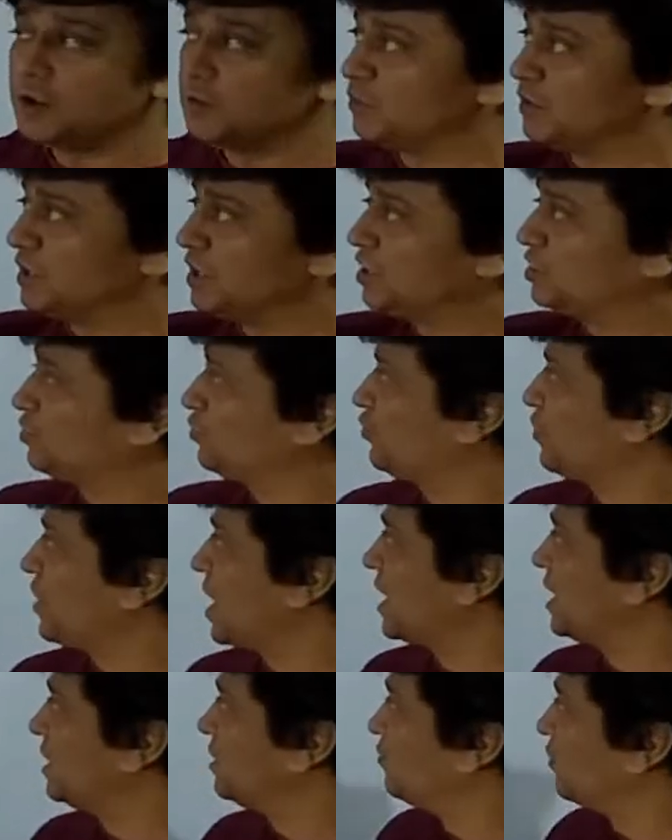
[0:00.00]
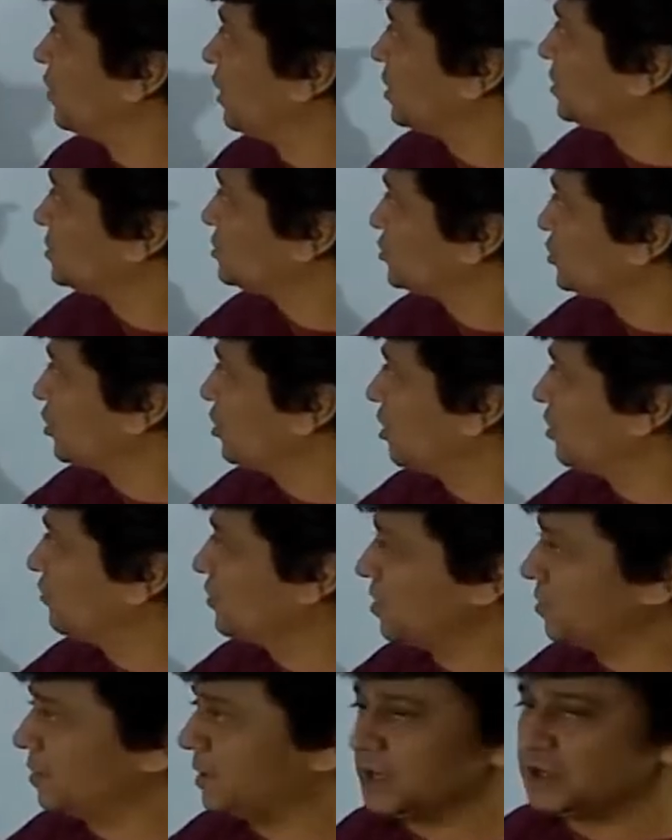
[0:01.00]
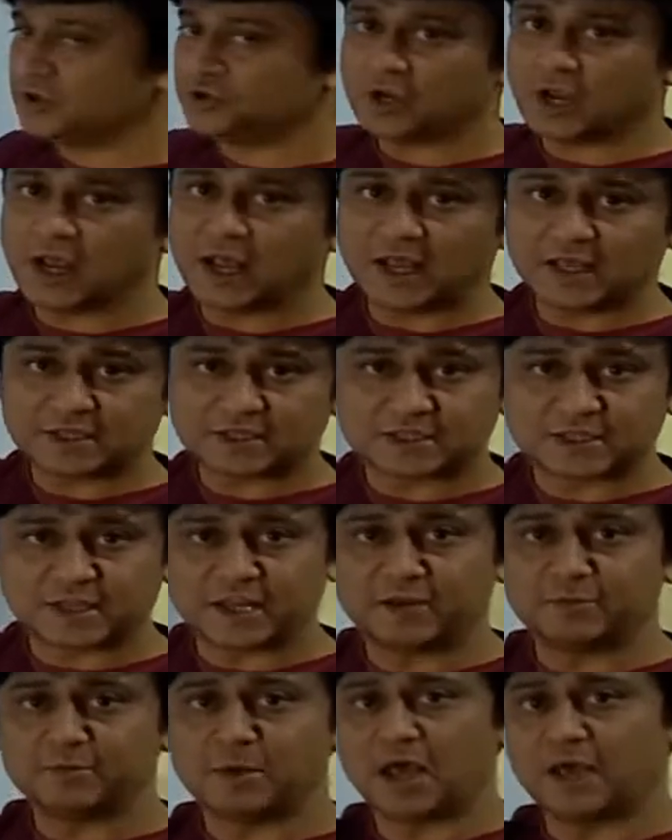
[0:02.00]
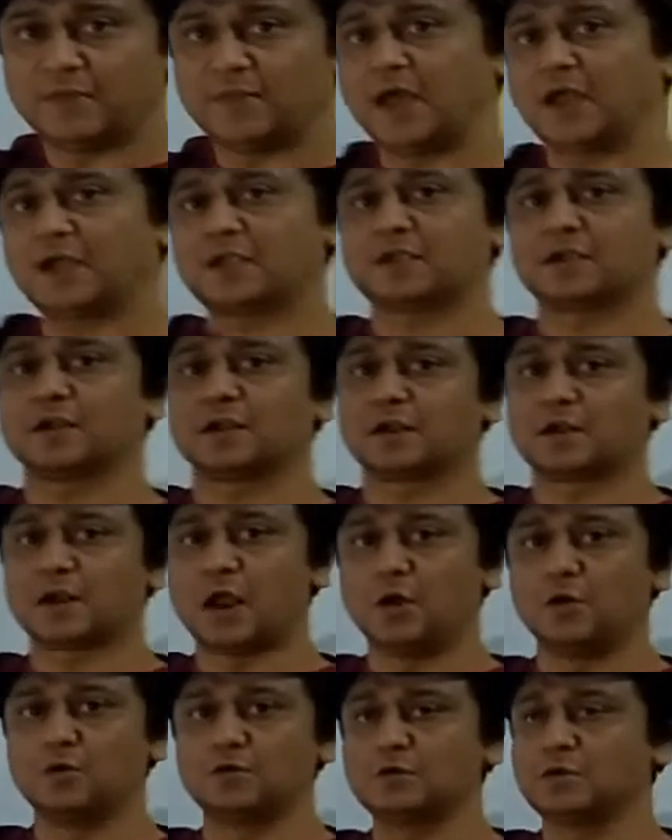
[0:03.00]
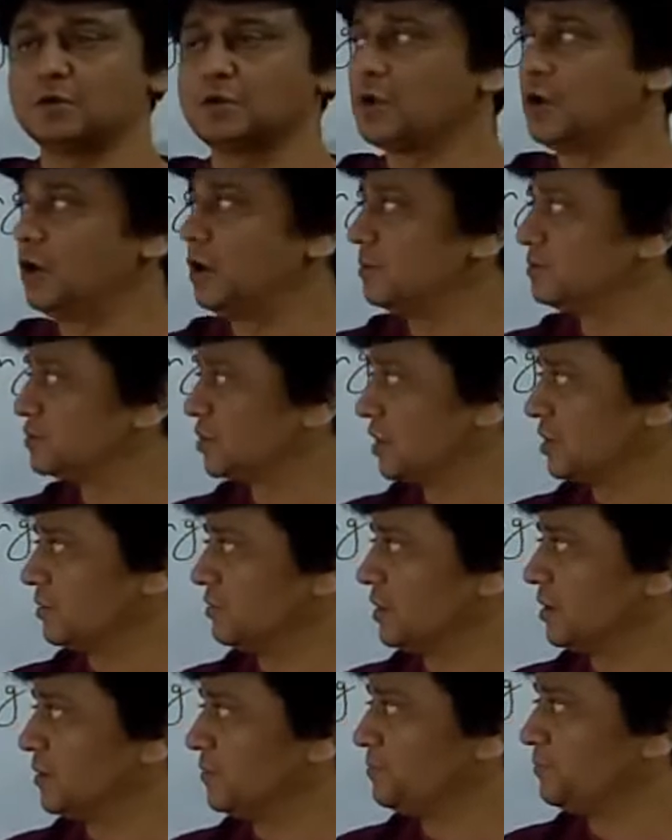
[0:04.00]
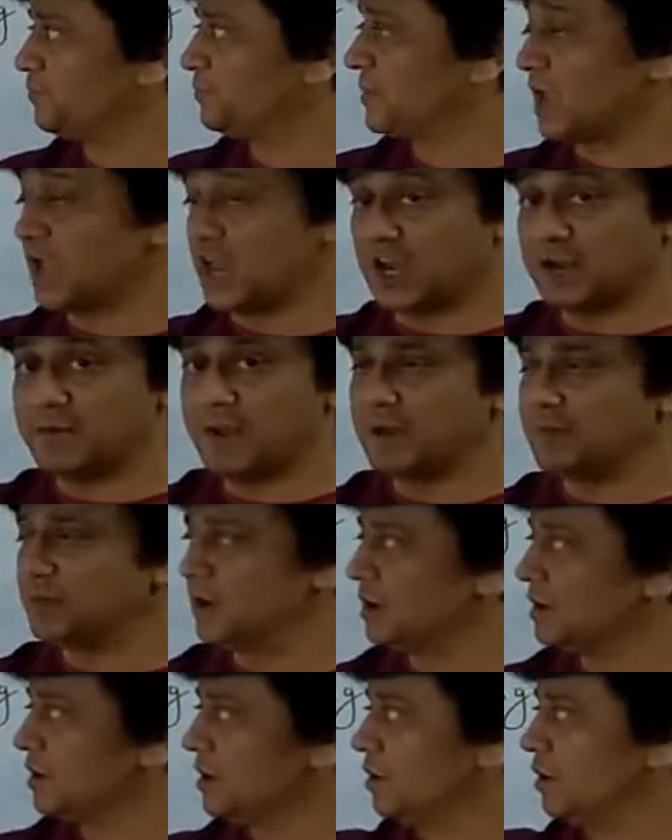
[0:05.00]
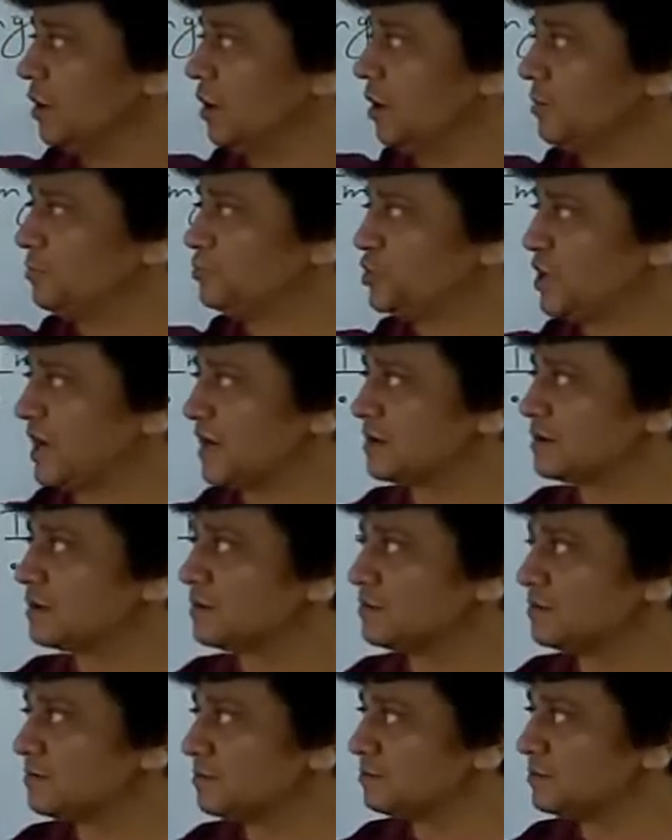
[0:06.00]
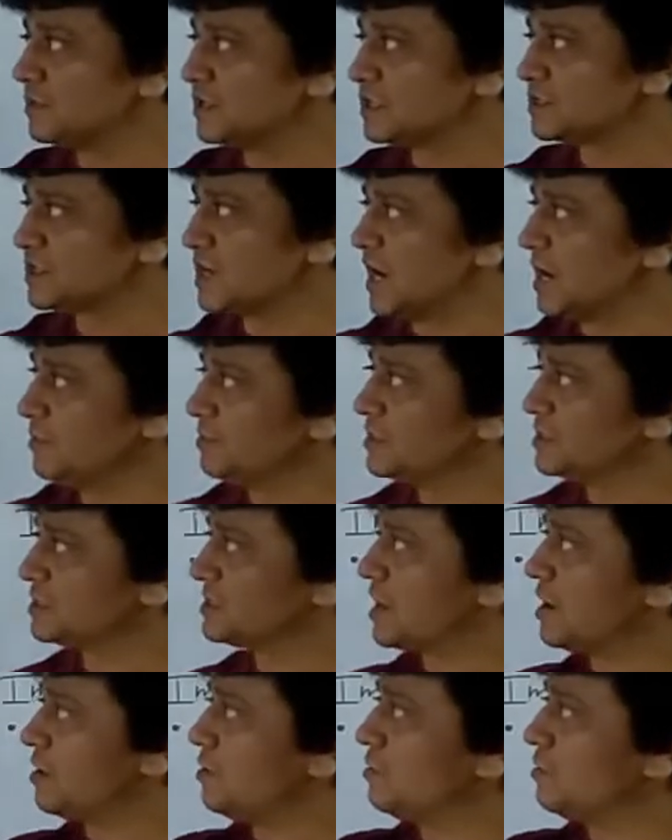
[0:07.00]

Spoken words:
We need to find velocity of image as seen by that ground observer. And remember, object this time is